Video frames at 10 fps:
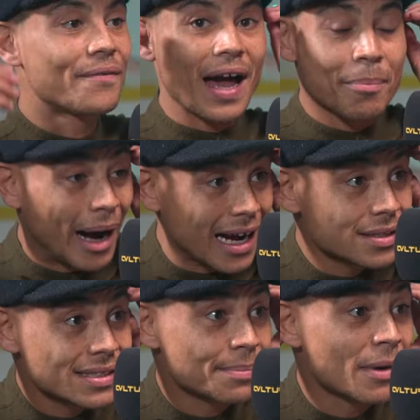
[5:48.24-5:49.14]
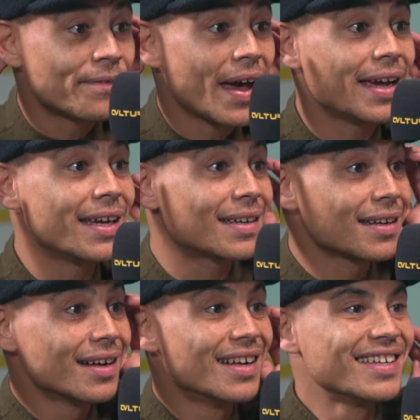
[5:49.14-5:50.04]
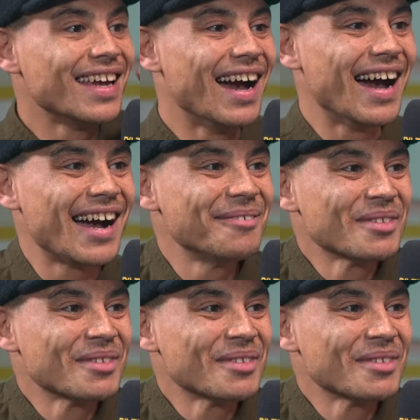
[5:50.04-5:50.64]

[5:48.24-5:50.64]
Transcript: like patterns in my fade. Yeah,